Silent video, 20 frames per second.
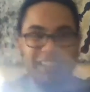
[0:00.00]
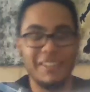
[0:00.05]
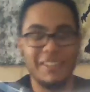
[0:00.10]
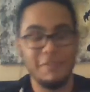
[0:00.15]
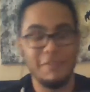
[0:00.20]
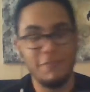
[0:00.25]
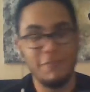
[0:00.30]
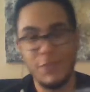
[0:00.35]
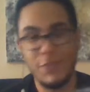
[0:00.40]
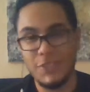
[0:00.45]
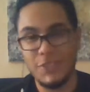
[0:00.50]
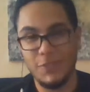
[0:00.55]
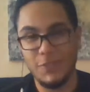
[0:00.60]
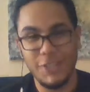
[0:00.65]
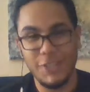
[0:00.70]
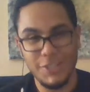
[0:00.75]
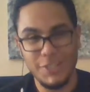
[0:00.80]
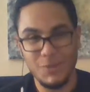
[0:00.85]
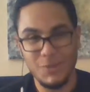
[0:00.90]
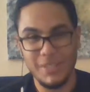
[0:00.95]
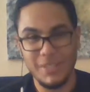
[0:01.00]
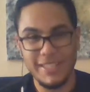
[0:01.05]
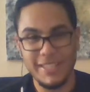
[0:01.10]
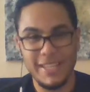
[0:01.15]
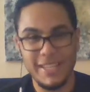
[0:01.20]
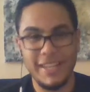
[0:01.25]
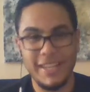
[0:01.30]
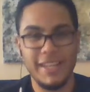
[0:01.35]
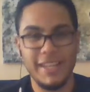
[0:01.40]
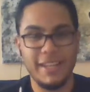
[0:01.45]
First of all, I just want to
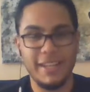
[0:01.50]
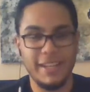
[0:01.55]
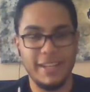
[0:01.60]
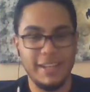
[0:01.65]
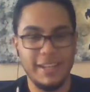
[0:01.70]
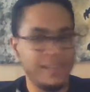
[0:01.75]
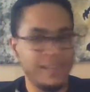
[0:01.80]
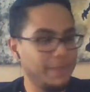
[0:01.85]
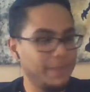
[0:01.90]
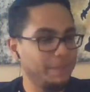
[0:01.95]
say I